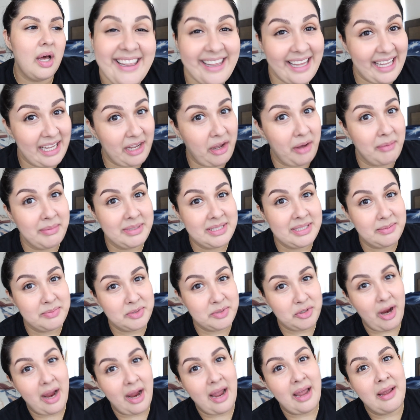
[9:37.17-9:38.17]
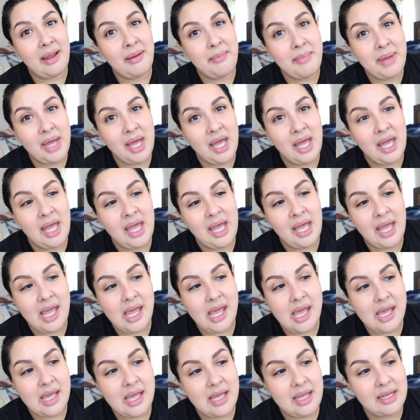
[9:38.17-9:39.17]
like, comment, subscribe
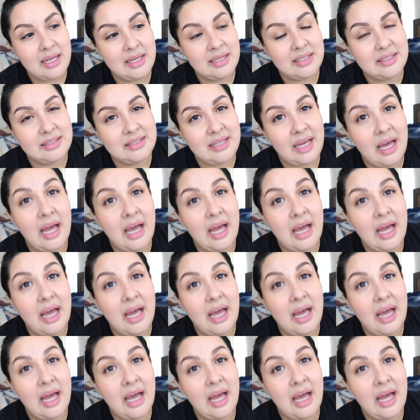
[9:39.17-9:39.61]
and